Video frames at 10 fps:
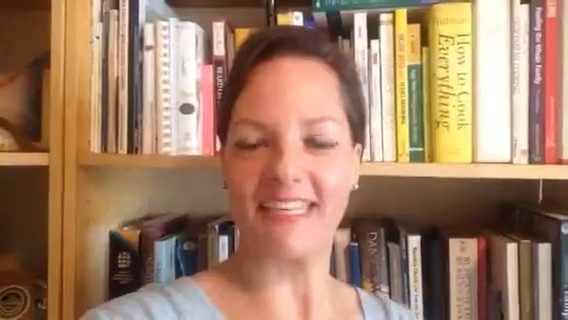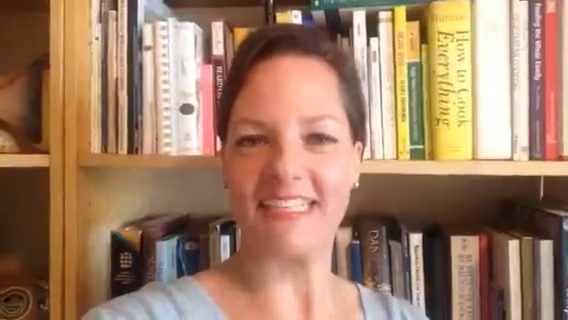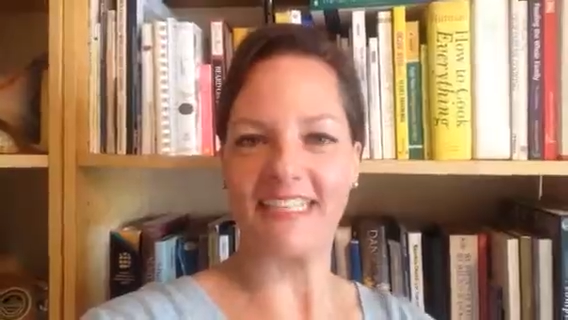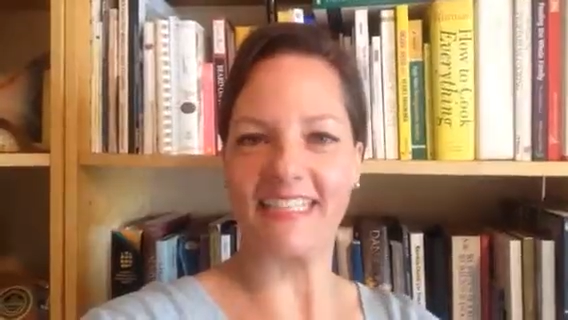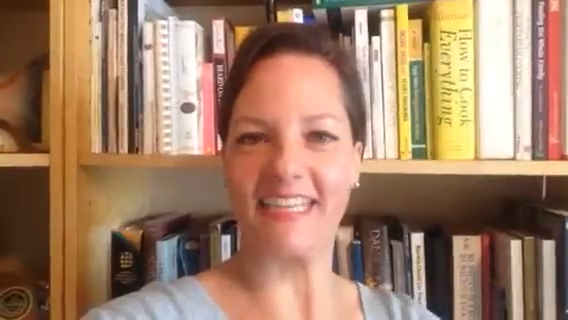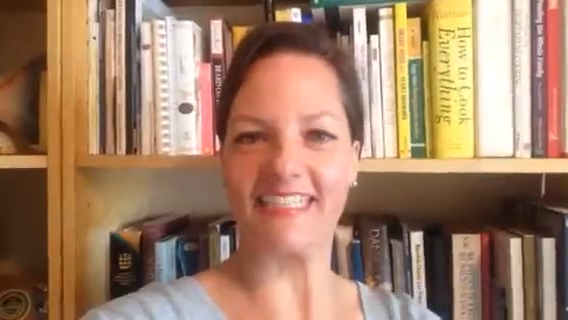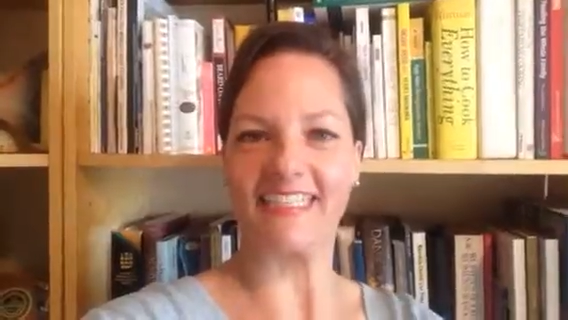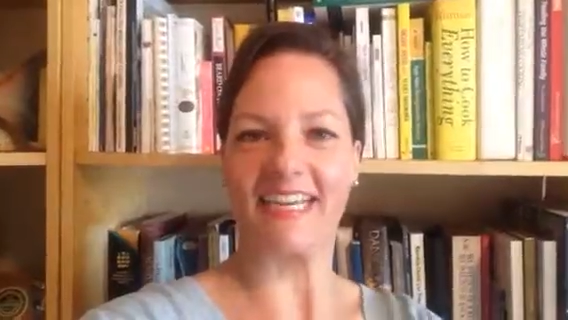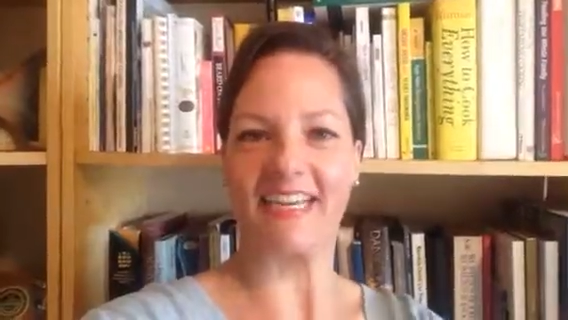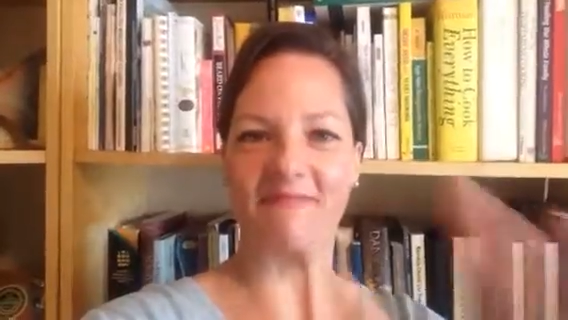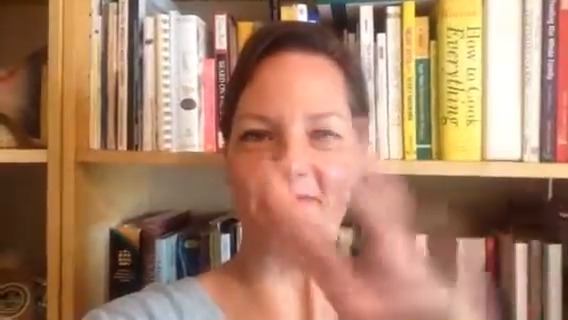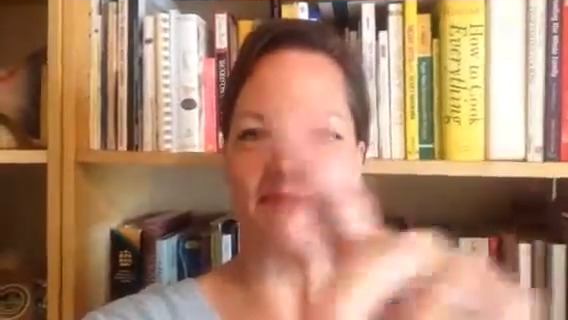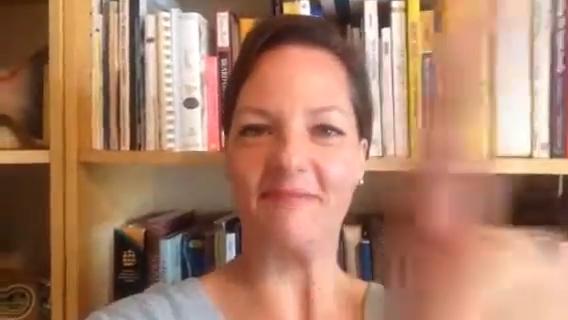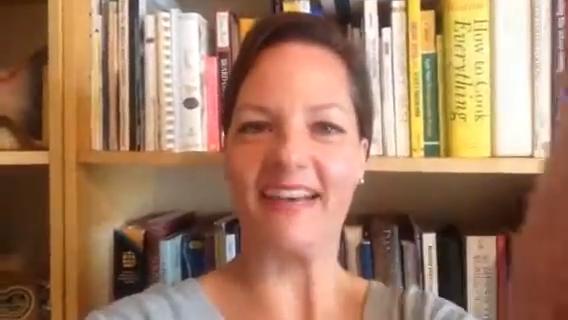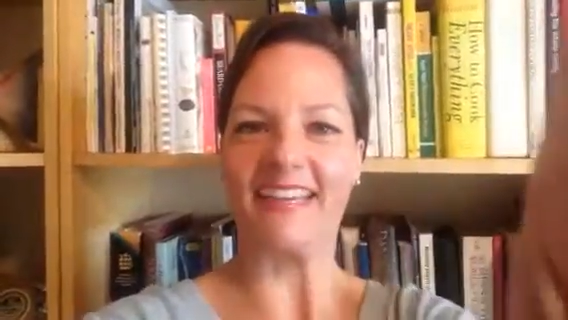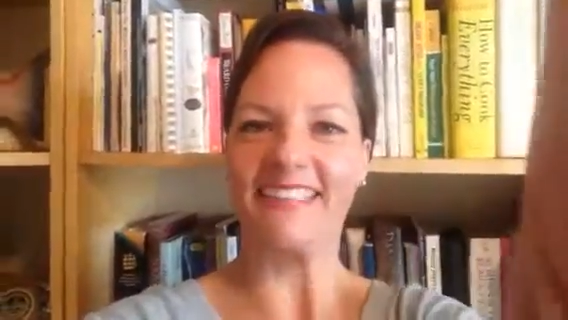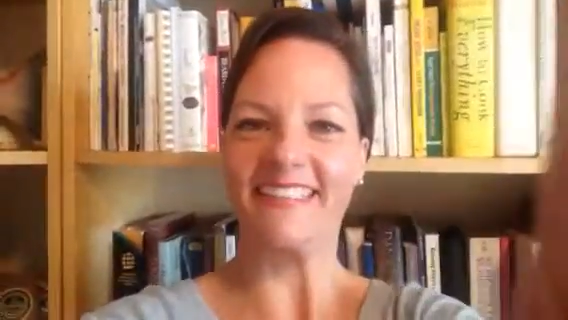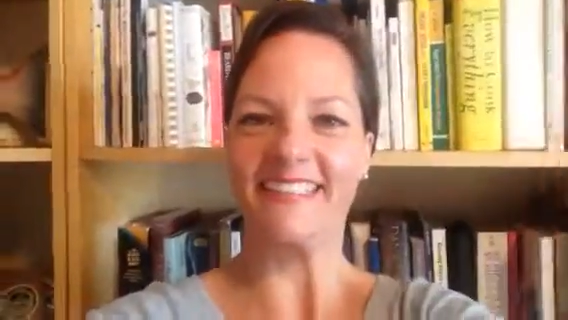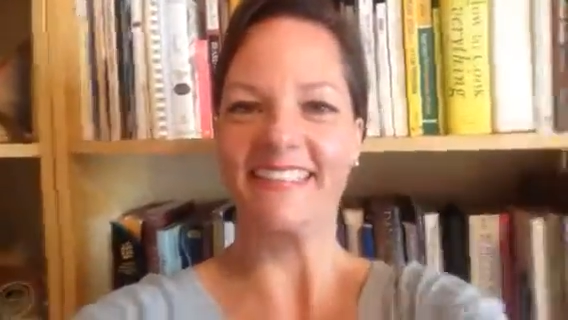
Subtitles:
Until the next time, bye bye.